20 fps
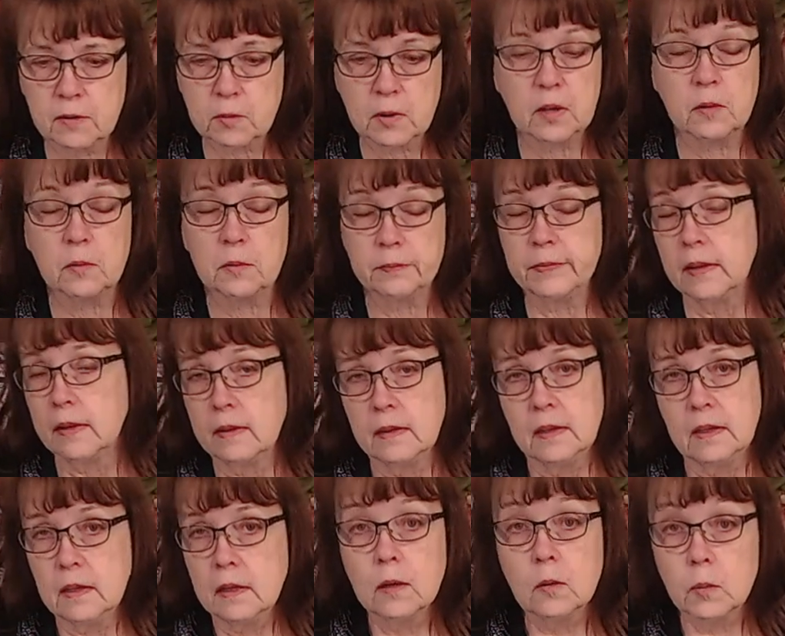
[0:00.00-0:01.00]
Well,
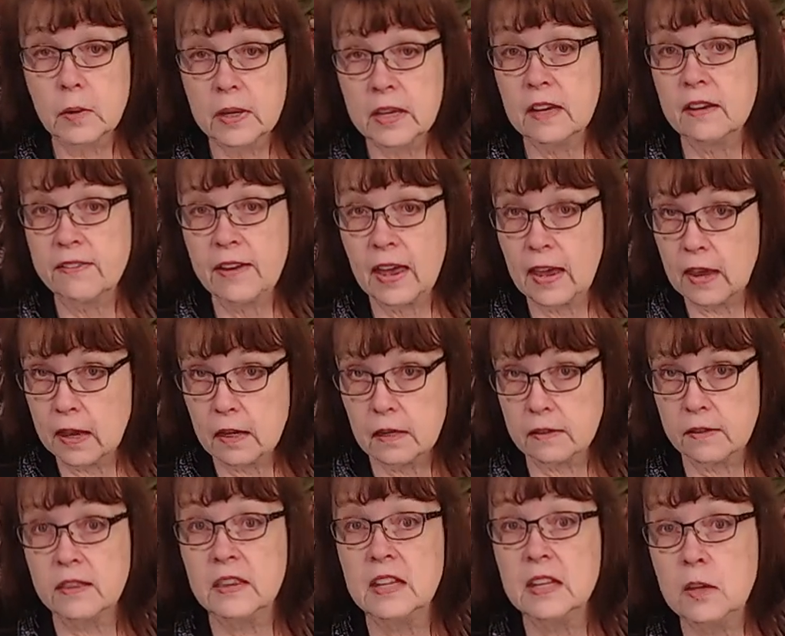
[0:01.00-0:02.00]
we have
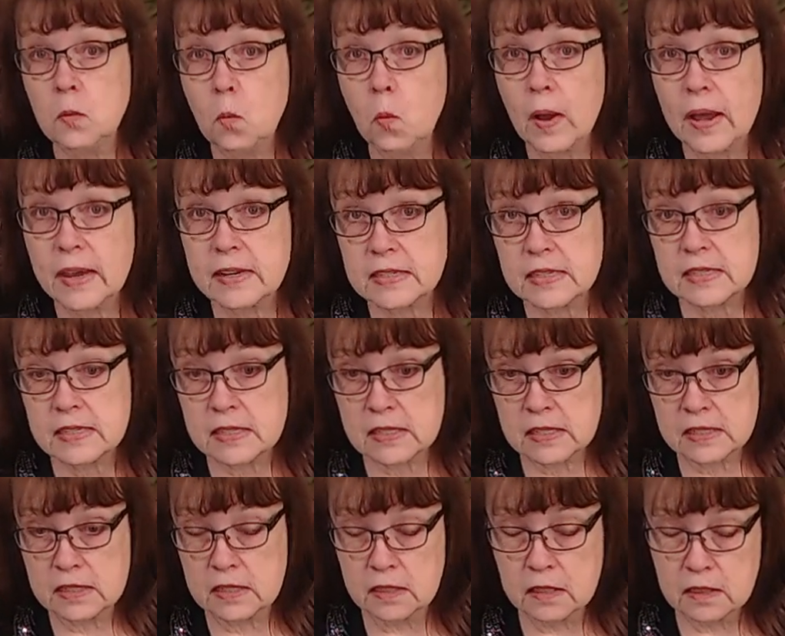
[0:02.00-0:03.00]
had the
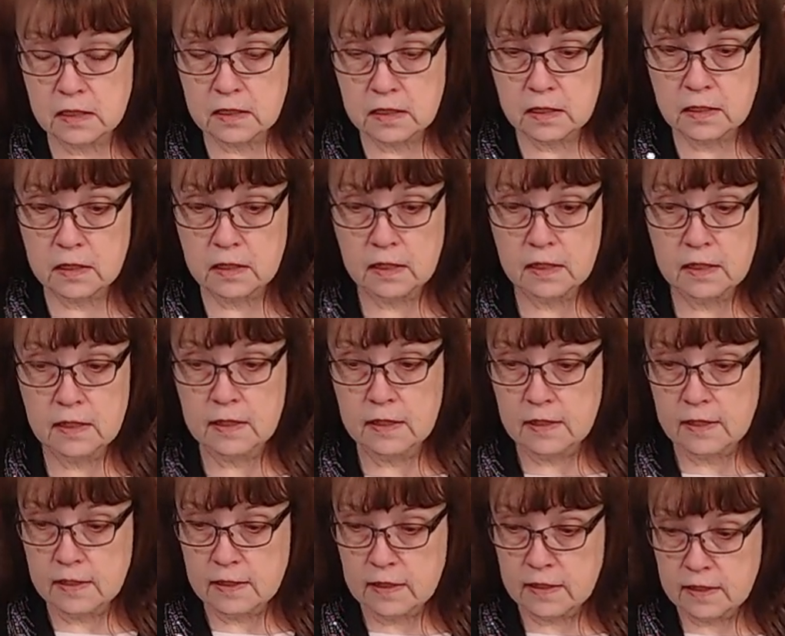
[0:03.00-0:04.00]
wettest
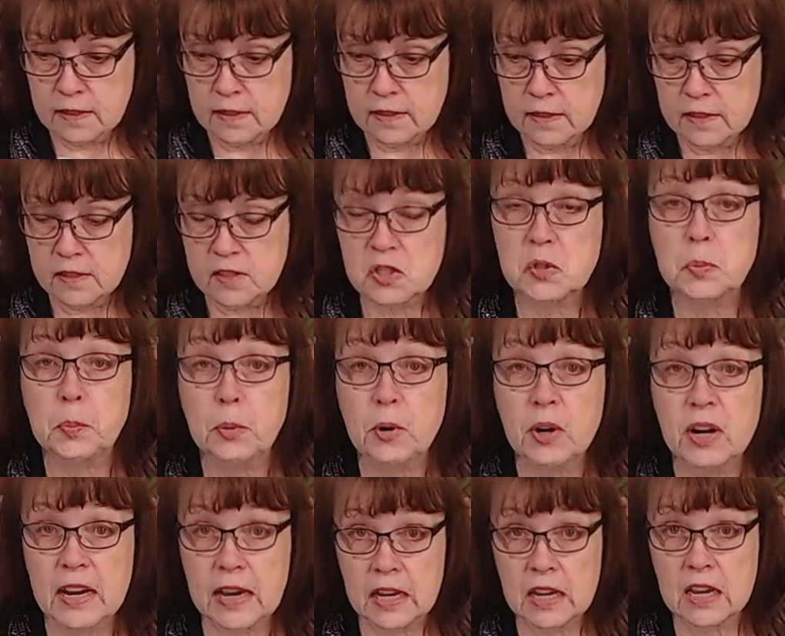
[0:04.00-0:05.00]

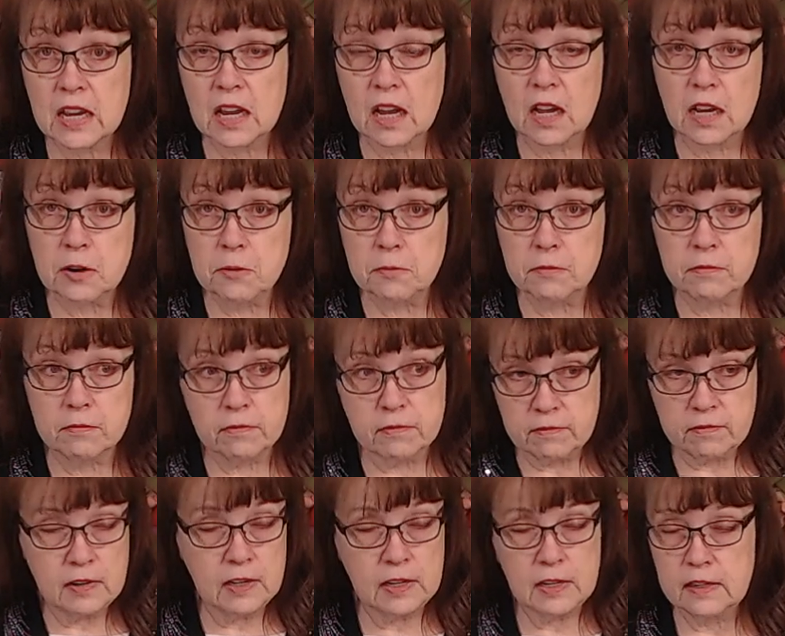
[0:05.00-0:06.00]
spring on
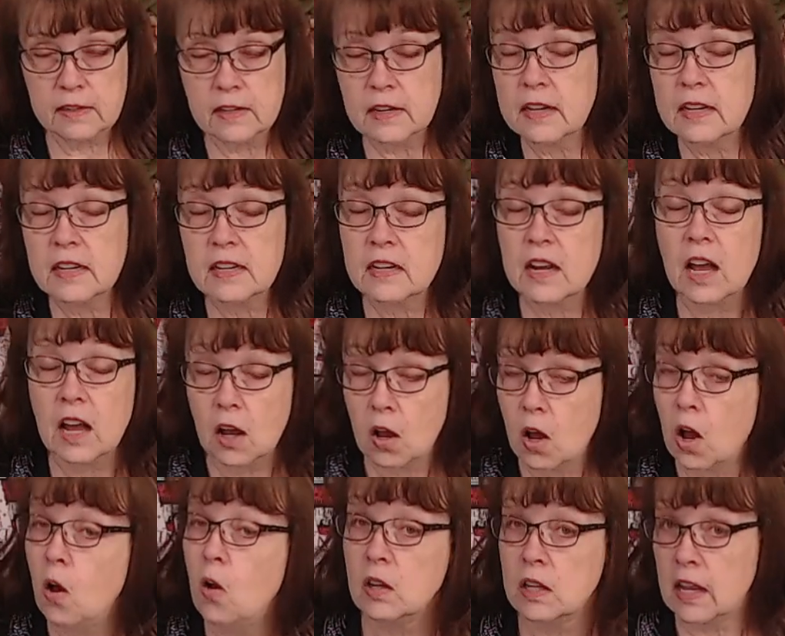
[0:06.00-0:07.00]
in in a
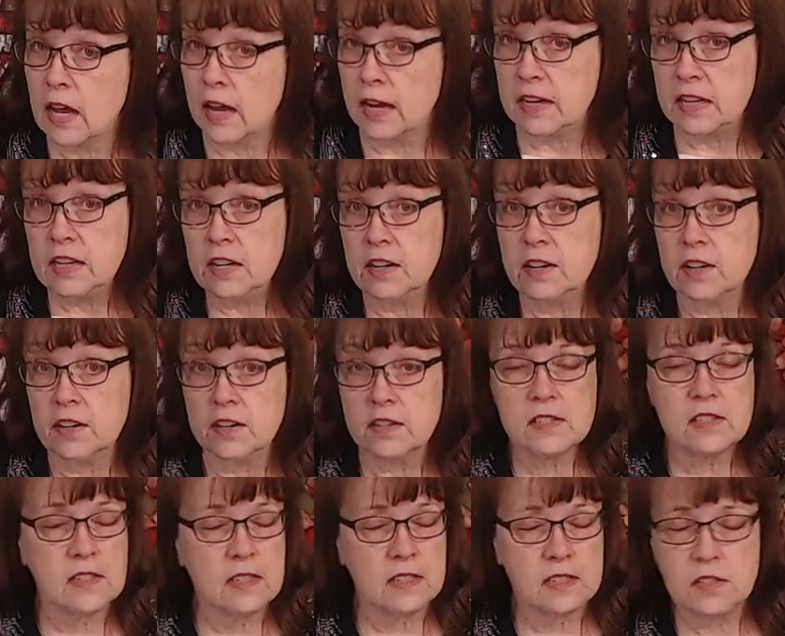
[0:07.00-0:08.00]
whole lot of
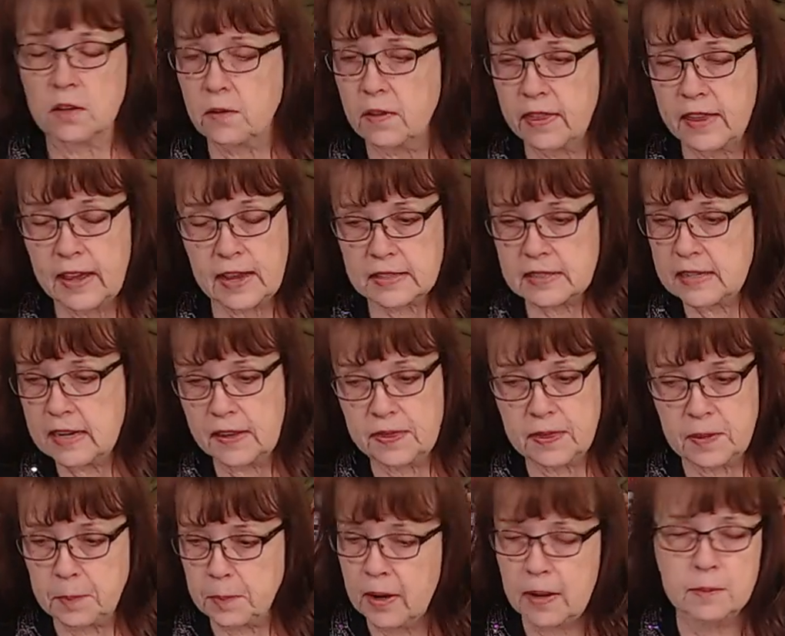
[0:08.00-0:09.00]
years, so that's not
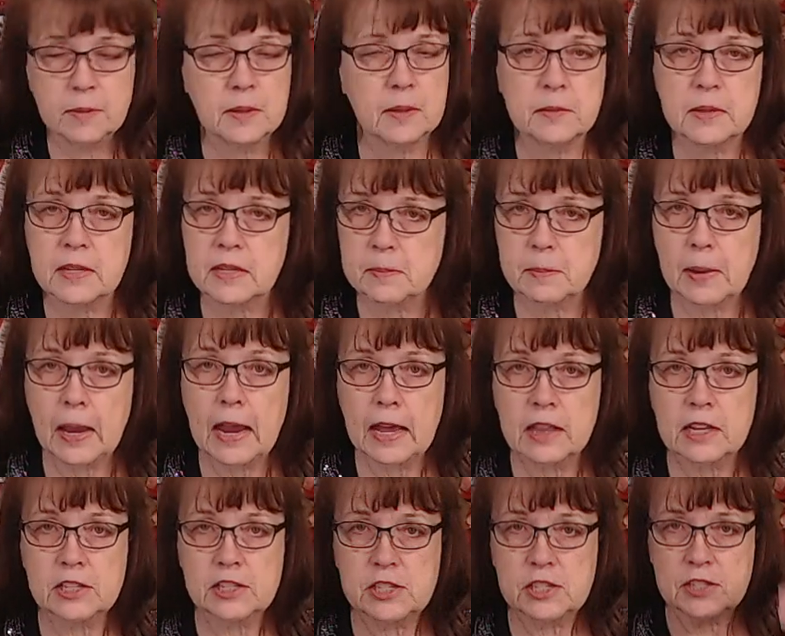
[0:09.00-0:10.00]
the problem because my
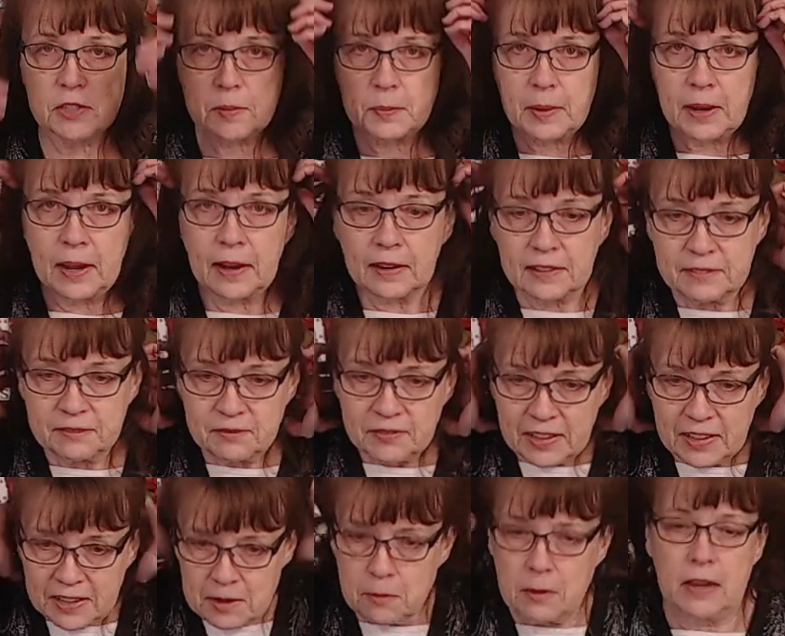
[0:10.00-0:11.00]
allergies are back.
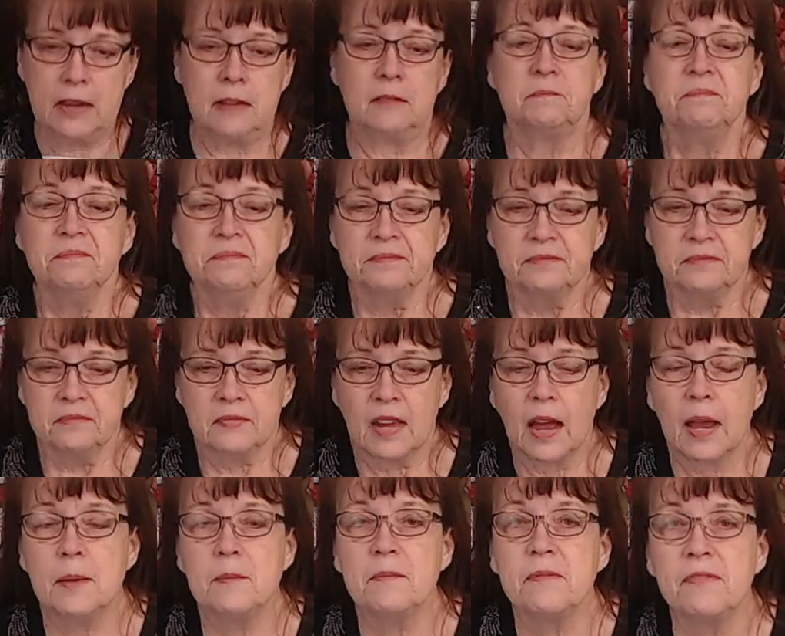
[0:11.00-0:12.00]
Anyway,
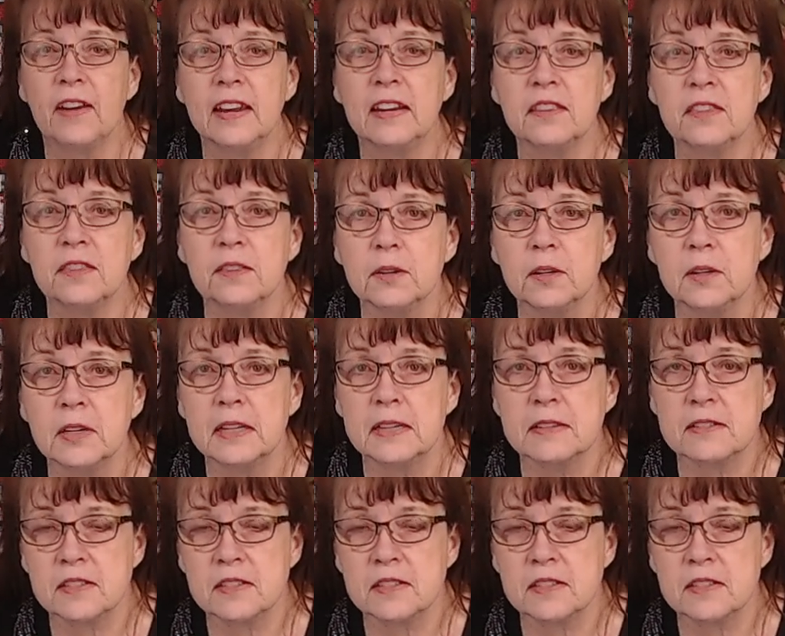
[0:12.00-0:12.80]
I'm fighting through it.